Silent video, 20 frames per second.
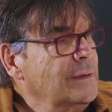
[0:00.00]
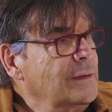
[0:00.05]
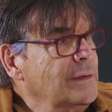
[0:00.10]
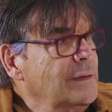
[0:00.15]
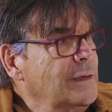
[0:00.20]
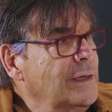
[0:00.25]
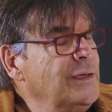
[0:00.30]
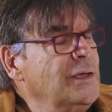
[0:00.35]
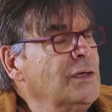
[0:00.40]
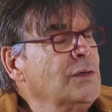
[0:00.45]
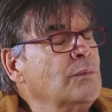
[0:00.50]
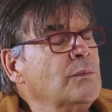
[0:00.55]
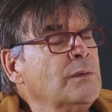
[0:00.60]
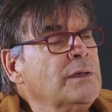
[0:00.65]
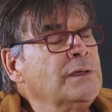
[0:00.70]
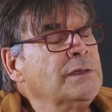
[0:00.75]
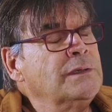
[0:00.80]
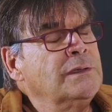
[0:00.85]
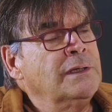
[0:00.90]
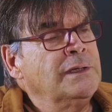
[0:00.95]
I don't
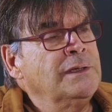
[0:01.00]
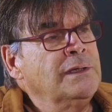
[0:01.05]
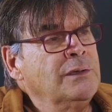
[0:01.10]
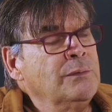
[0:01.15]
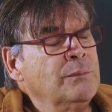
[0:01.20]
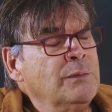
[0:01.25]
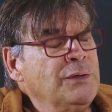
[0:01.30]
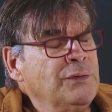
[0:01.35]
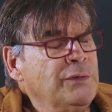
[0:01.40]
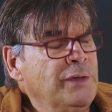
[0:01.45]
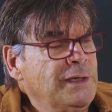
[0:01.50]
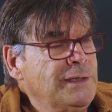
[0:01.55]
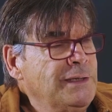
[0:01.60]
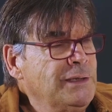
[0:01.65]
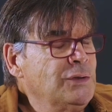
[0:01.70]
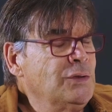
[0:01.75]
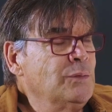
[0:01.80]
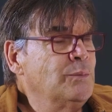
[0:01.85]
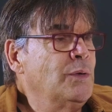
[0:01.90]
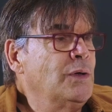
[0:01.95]
want to get
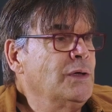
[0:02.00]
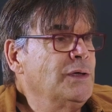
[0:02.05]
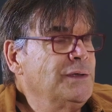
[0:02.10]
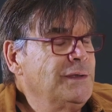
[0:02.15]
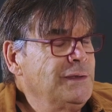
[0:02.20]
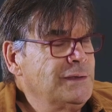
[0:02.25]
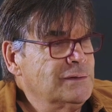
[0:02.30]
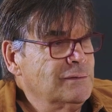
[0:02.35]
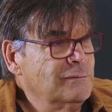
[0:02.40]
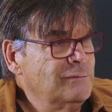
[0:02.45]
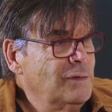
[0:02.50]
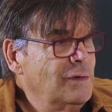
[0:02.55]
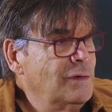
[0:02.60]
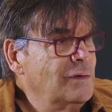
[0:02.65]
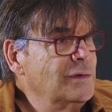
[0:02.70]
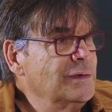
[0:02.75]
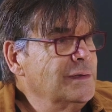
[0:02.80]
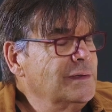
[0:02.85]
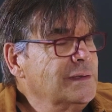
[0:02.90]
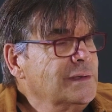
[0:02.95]
into politics of
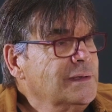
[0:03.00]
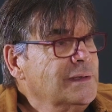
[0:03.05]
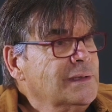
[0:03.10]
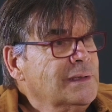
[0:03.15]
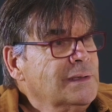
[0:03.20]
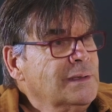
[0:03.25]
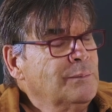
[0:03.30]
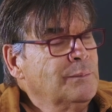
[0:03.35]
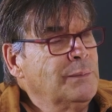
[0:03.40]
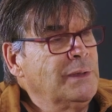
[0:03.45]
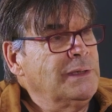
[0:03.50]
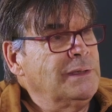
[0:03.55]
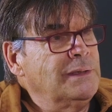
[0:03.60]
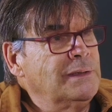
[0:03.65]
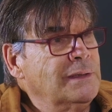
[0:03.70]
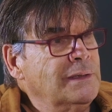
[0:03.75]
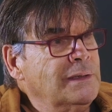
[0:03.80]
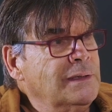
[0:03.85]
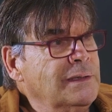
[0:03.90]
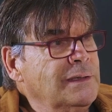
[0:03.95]
art, but
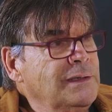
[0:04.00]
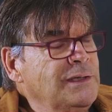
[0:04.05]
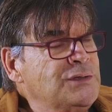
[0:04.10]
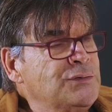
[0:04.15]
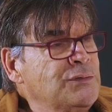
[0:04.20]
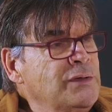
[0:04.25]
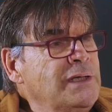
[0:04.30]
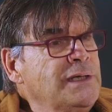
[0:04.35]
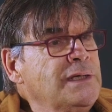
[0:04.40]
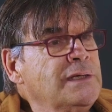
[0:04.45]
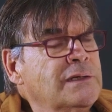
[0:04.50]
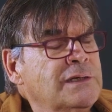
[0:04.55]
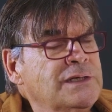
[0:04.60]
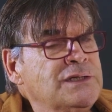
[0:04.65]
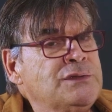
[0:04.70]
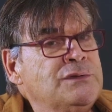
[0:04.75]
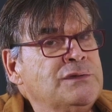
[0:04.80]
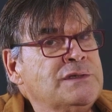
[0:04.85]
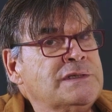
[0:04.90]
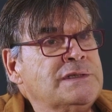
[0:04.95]
it's really nice
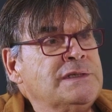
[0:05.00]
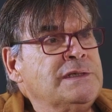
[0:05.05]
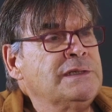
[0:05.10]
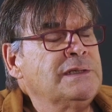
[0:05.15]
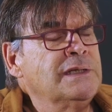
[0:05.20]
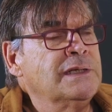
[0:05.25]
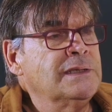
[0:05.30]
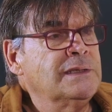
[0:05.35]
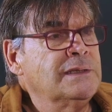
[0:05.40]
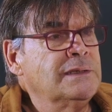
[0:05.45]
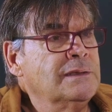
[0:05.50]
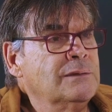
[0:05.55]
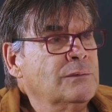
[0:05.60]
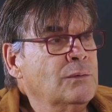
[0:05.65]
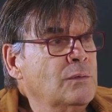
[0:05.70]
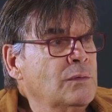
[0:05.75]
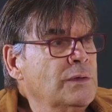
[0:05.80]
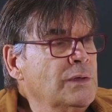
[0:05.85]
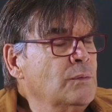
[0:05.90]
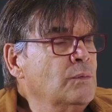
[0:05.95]
to see that
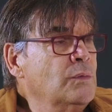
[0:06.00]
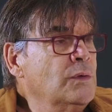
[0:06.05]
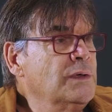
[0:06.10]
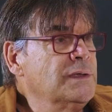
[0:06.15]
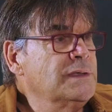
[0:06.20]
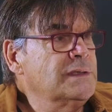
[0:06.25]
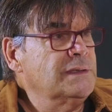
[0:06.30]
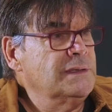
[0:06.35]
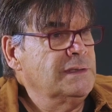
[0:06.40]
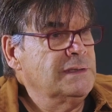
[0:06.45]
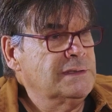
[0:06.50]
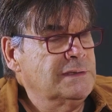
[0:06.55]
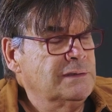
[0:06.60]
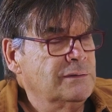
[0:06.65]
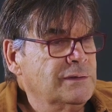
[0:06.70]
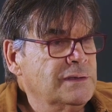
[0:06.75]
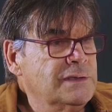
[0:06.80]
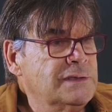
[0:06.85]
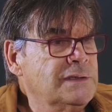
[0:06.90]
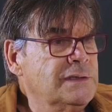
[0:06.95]
all the works is
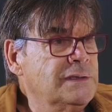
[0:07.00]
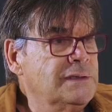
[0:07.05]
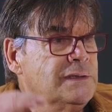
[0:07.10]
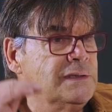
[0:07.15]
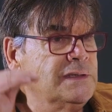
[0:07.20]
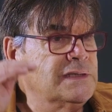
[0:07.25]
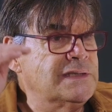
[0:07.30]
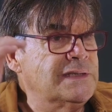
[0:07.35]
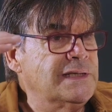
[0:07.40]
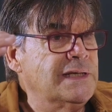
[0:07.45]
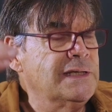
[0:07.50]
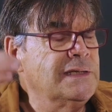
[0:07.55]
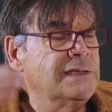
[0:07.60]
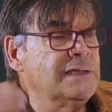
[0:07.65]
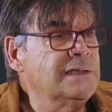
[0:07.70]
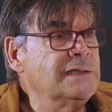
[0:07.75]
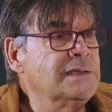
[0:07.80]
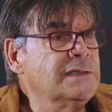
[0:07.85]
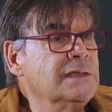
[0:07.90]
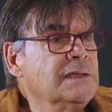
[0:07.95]
on a certain
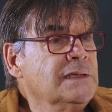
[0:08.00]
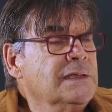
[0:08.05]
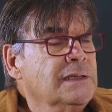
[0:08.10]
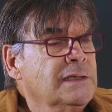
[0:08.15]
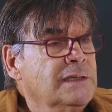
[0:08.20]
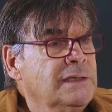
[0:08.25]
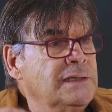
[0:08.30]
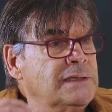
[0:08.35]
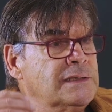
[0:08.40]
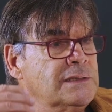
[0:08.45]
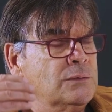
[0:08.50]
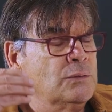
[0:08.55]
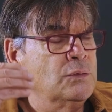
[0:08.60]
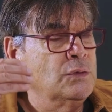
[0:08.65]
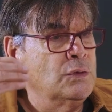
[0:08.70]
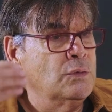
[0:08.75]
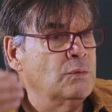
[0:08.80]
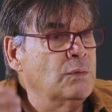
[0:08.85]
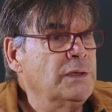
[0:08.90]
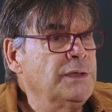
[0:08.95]
standard. It's
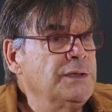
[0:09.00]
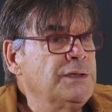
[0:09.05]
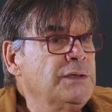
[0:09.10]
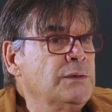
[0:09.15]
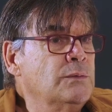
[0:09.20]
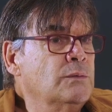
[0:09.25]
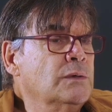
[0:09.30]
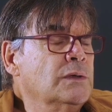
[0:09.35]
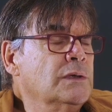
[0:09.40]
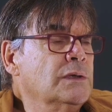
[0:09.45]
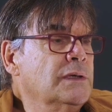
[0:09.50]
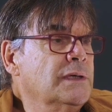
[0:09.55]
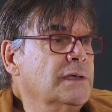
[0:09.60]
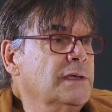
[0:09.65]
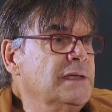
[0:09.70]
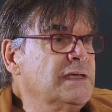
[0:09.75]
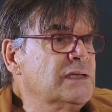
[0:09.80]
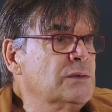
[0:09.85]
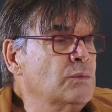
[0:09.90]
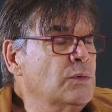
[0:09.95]
good quality work.
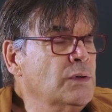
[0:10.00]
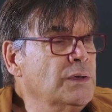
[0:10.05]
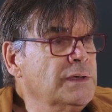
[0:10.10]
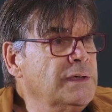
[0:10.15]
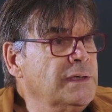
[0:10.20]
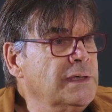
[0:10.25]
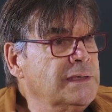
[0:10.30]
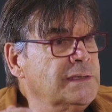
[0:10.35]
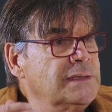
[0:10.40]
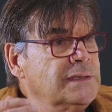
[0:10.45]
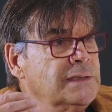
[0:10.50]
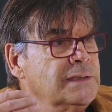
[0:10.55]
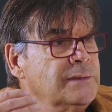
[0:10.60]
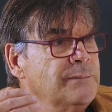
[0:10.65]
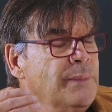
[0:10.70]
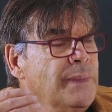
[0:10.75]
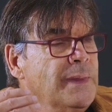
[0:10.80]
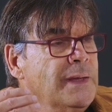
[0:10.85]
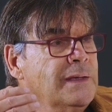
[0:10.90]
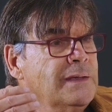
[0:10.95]
It's work that
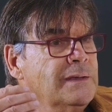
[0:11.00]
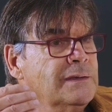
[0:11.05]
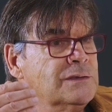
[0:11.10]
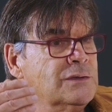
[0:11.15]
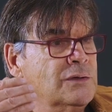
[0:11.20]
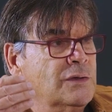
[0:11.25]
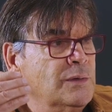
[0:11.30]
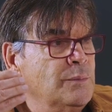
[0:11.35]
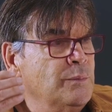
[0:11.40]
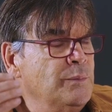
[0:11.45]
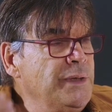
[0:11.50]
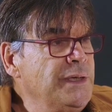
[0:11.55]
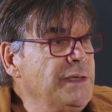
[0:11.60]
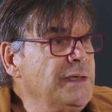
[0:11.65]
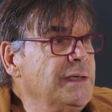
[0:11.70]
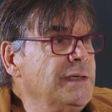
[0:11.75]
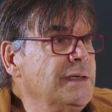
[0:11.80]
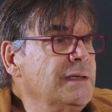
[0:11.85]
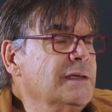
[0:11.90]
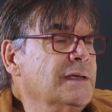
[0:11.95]
it's got
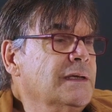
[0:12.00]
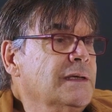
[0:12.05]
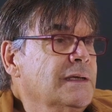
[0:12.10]
meaning.